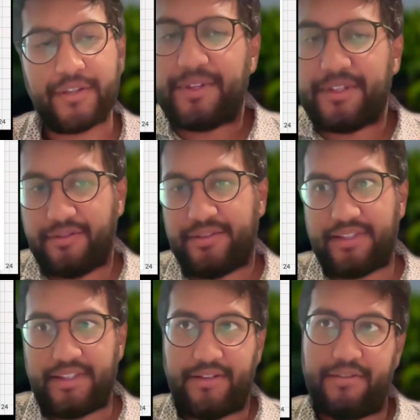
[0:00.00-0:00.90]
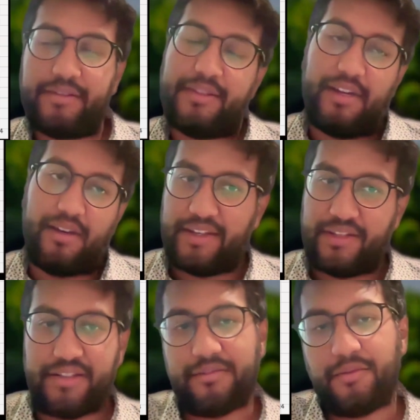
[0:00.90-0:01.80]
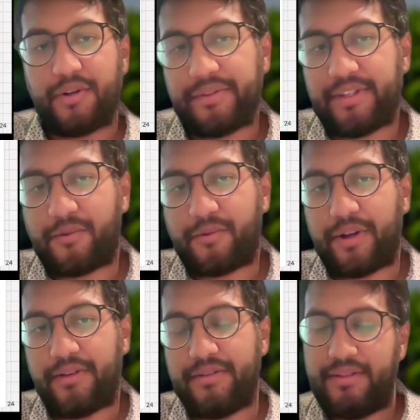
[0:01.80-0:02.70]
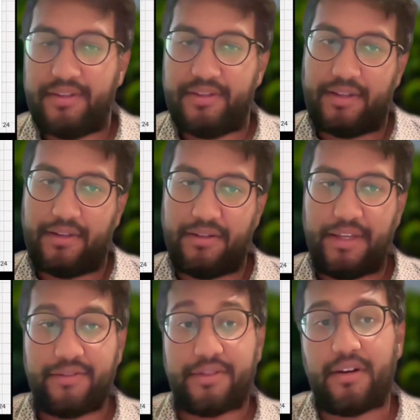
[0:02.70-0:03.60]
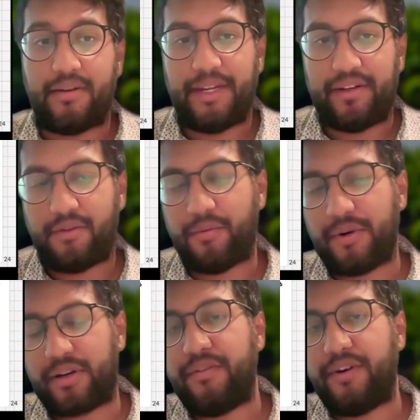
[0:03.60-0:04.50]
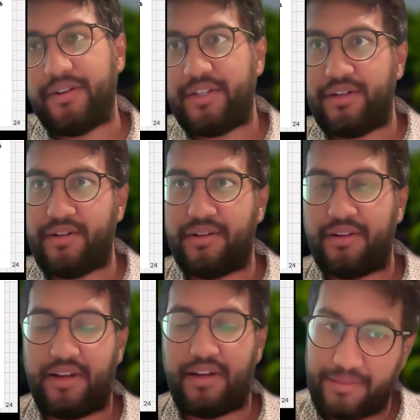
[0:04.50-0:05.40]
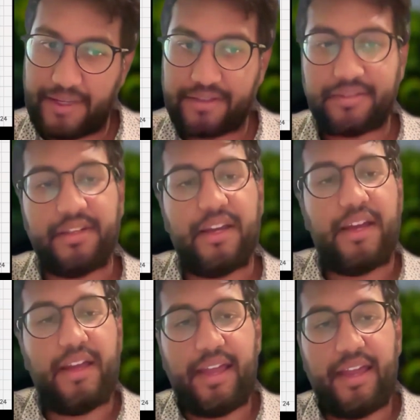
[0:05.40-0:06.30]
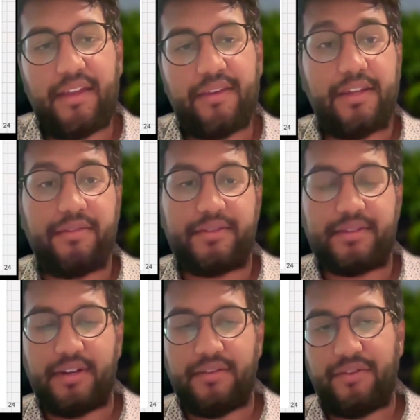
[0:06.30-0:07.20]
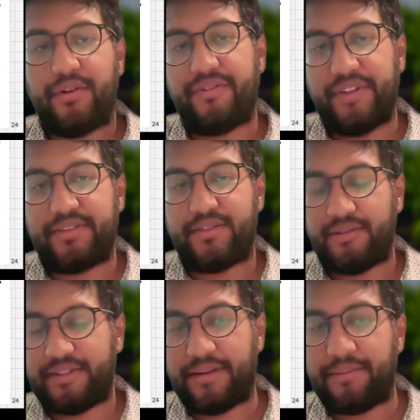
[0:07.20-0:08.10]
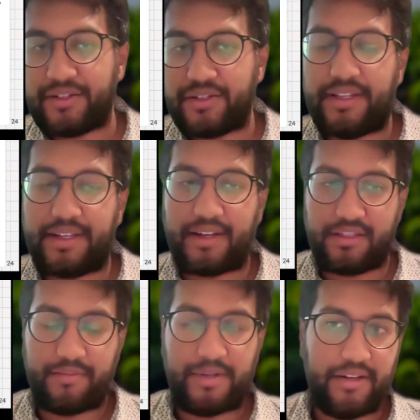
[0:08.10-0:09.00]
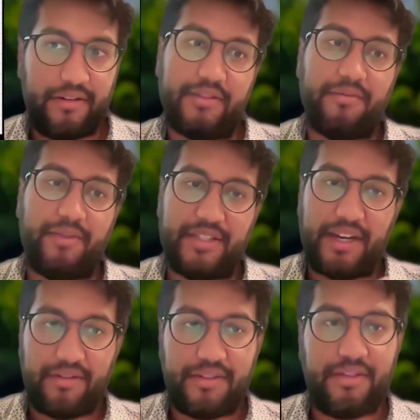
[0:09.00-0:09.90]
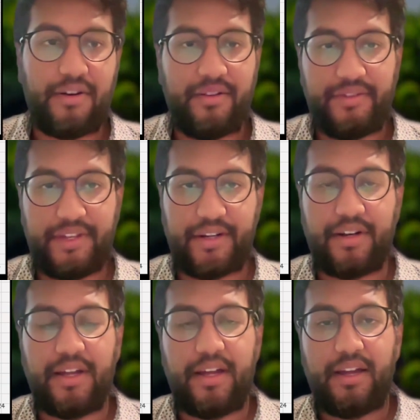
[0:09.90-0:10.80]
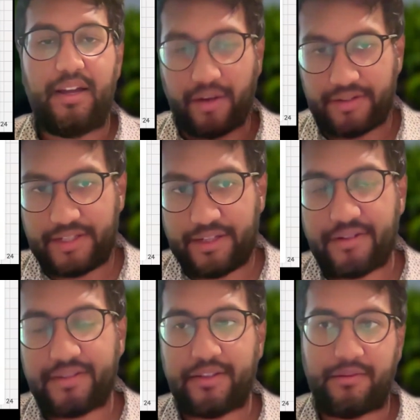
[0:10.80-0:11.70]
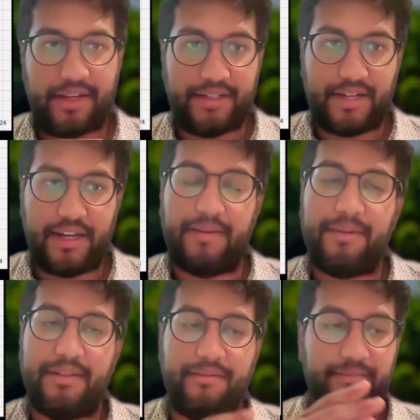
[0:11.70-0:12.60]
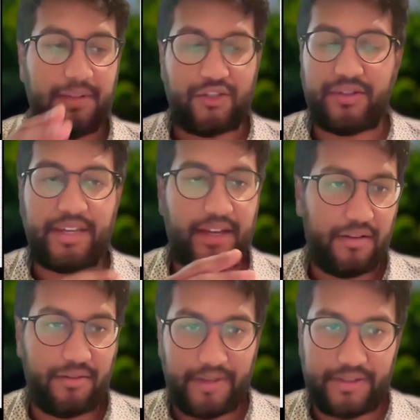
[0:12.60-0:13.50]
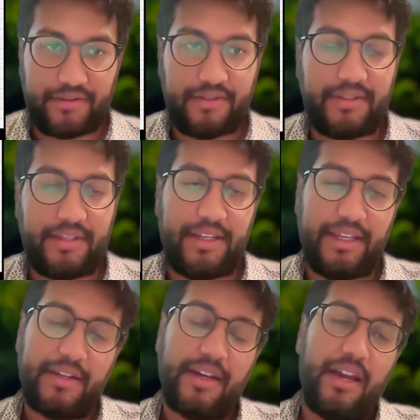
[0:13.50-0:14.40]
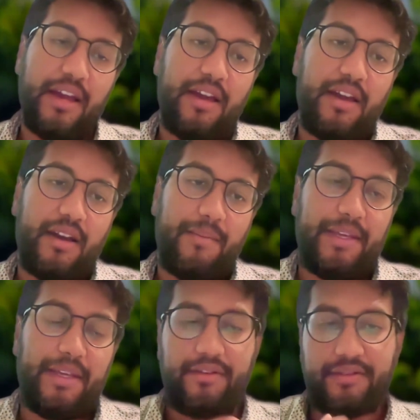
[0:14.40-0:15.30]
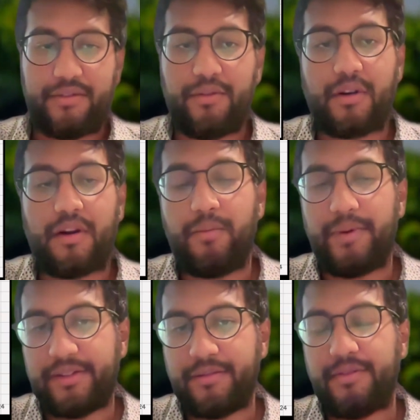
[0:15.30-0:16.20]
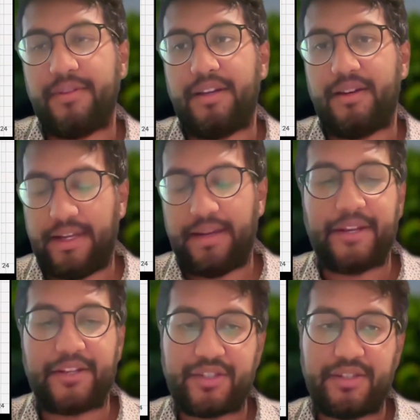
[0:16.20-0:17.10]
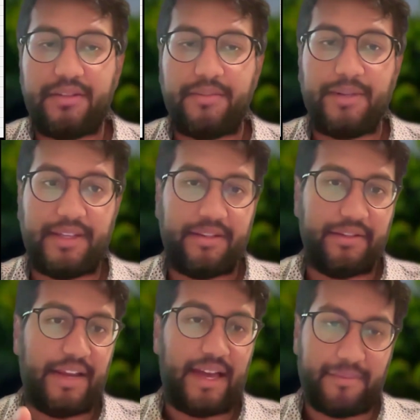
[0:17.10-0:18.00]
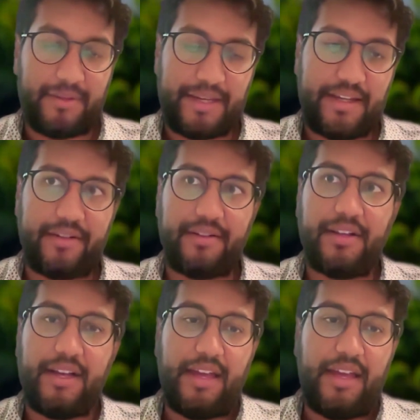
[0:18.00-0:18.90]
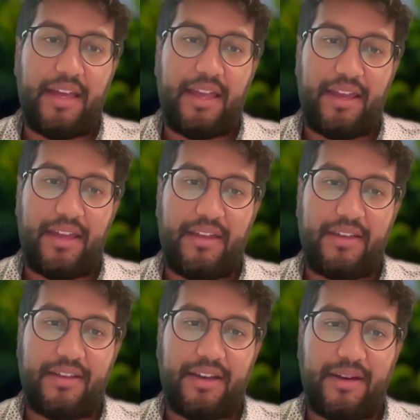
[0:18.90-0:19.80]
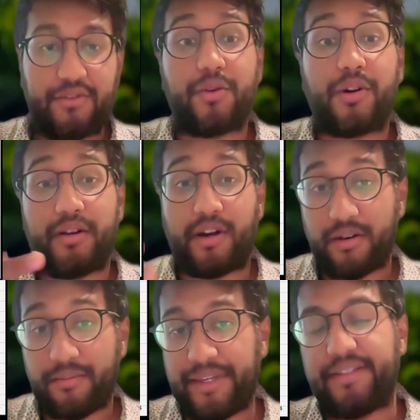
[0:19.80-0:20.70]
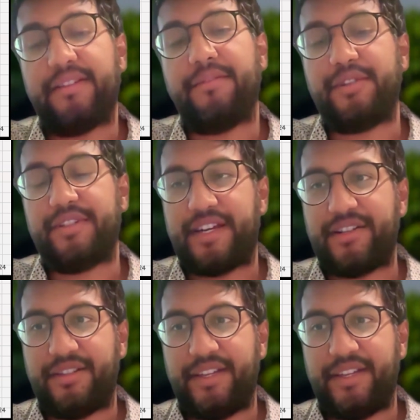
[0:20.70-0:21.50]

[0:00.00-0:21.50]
Some of the tools that they used, we had a chance to work with them quite closely, is that they used our Meaningful Work volunteer database, and they used a few of these tools that I mentioned, like Customer IO, to reach out to all of their volunteers at the right time and make sure they had all the resources they need. They use a tool called Retool that I mentioned to build out their admin panel, and a tool called Heartbeat, which is